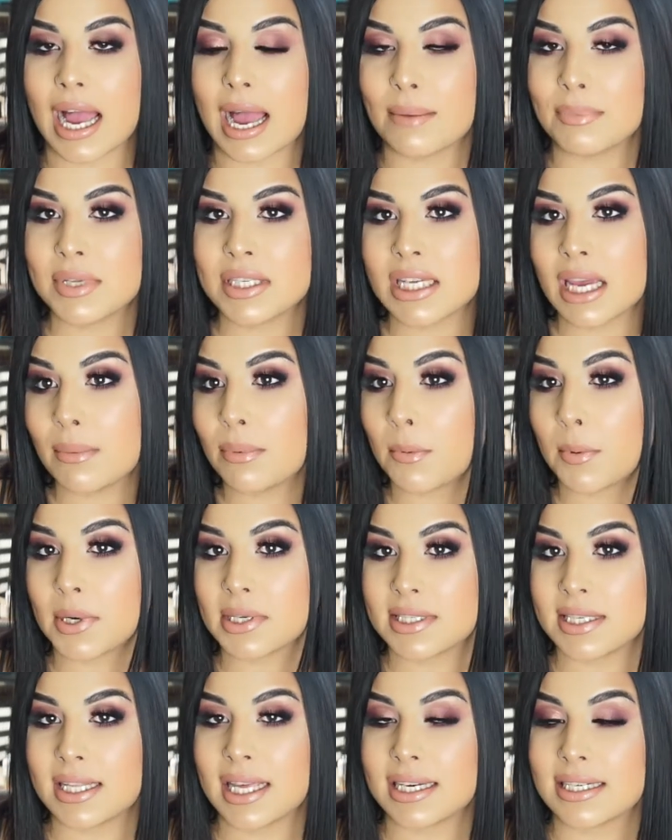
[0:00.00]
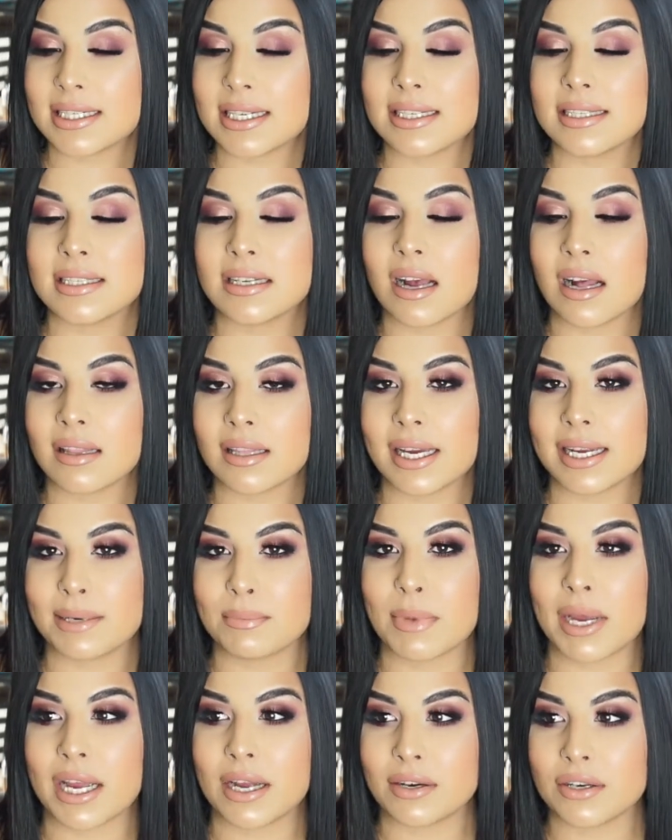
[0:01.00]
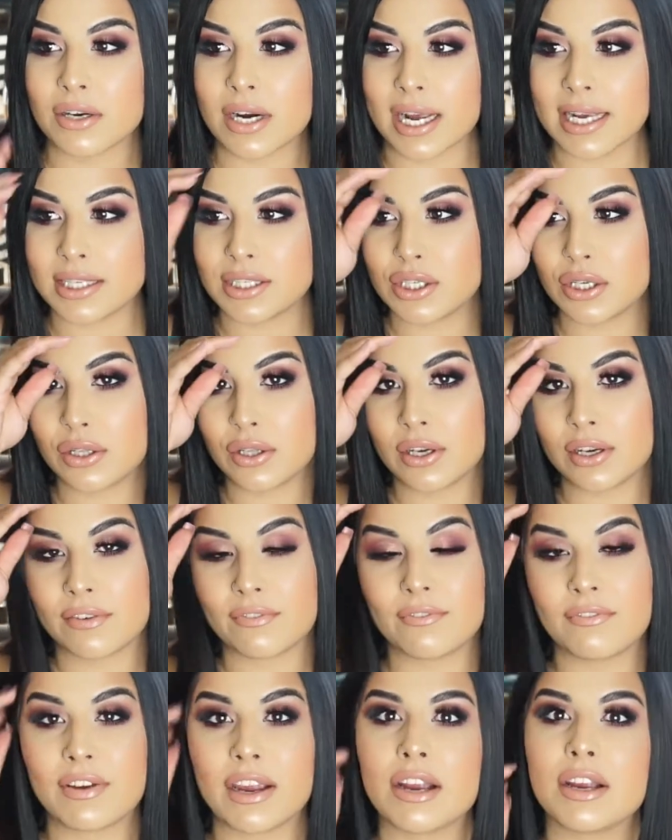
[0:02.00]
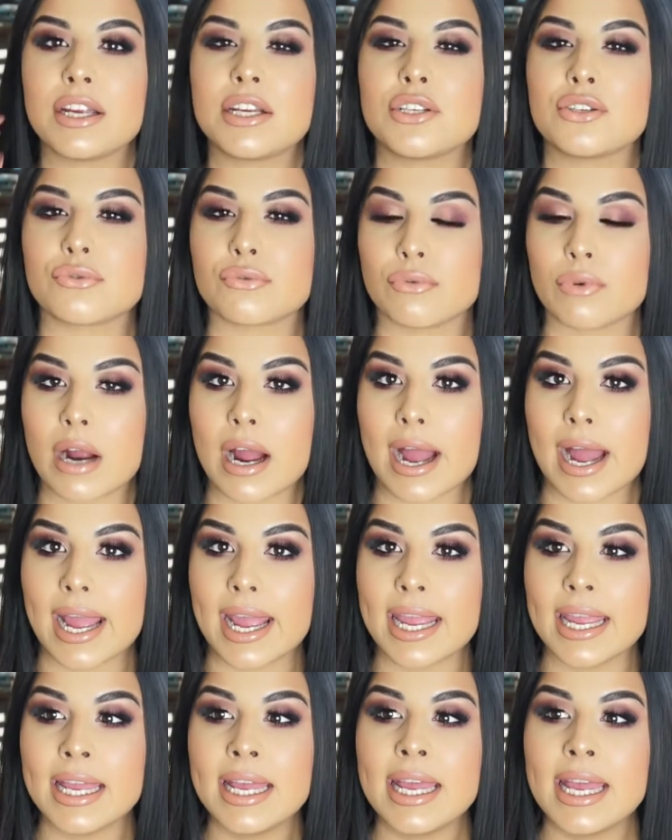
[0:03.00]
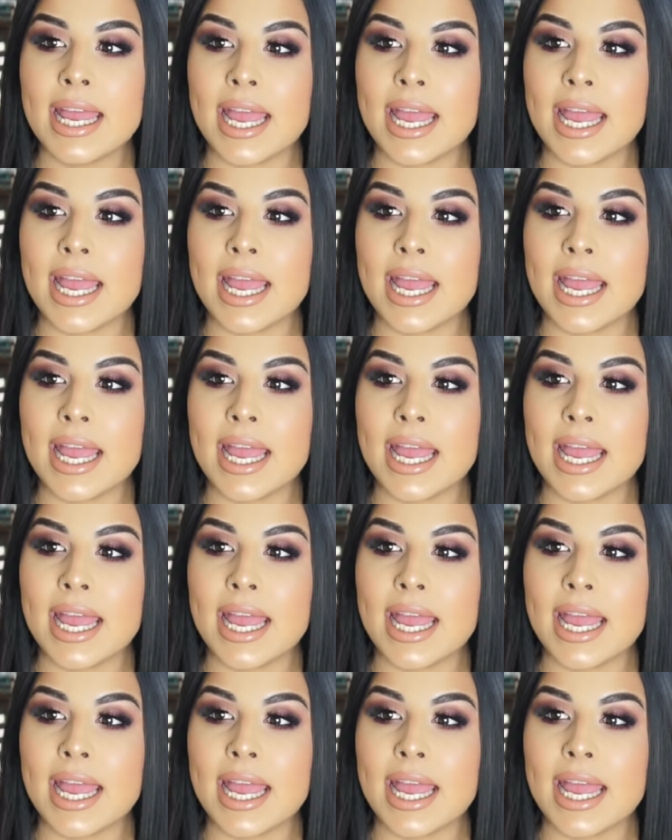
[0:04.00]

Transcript: I'm the type of person that does not like my under eyes to look very dry,